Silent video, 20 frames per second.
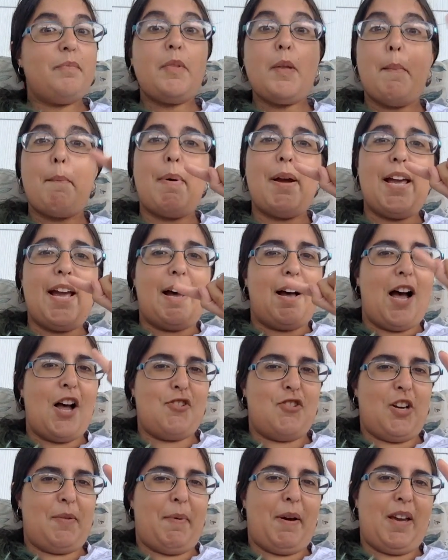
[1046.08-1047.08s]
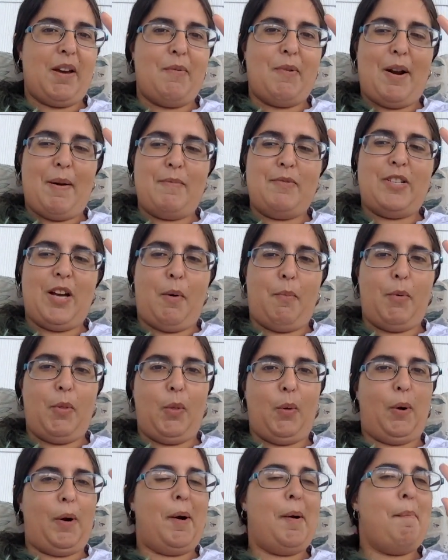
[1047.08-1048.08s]
But yeah, I'll check back in when I'm done with
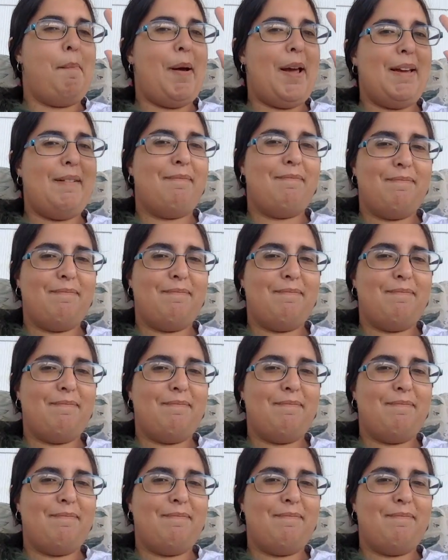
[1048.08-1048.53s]
more. Hi,